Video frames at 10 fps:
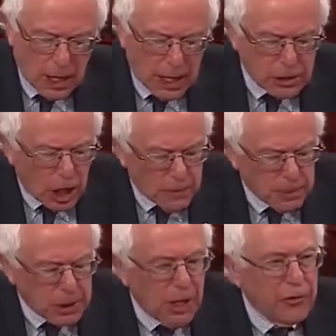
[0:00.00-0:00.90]
As
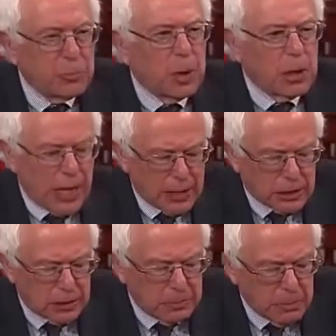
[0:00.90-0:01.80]
unbelievable
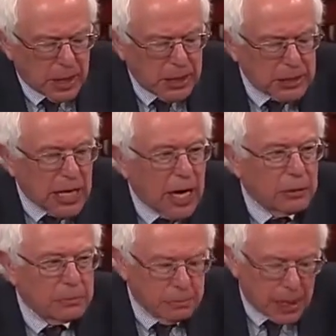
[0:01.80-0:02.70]
as it may
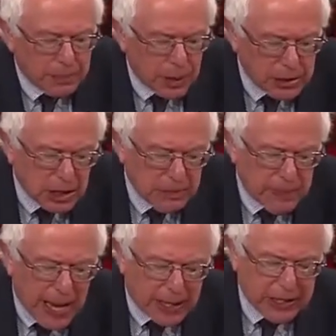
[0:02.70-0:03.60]
sound, Madam President,
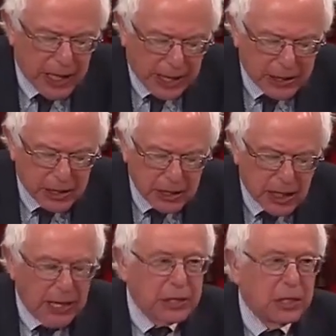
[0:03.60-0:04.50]
back in
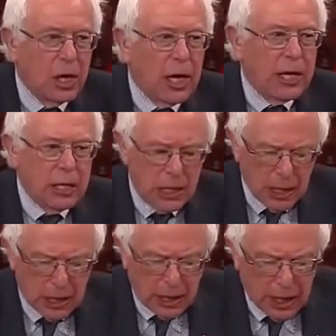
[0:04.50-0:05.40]
1999
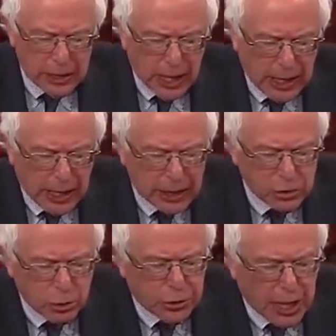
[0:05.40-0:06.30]
and in
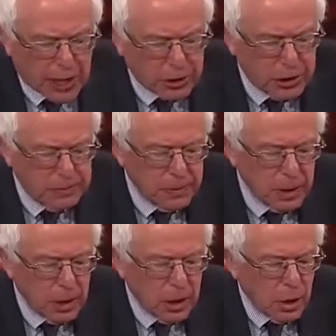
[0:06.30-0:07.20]
2000,
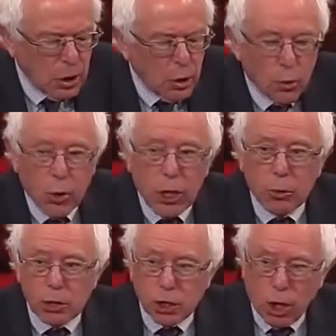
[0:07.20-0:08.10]
we
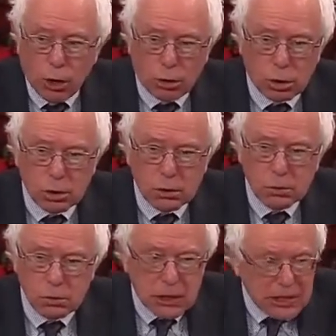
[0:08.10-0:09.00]
were told,
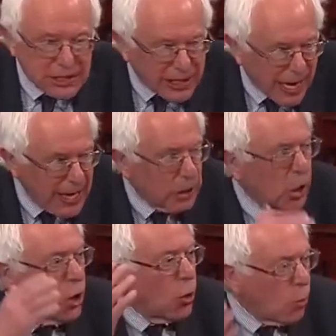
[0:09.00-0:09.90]
this is again
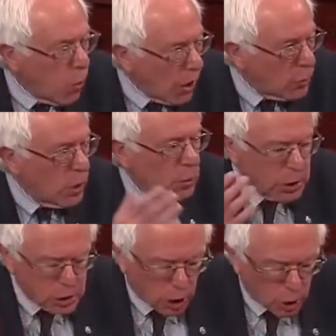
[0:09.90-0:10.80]
what we
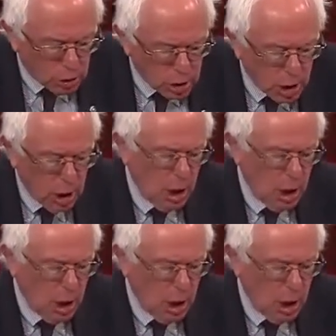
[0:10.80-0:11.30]
were told,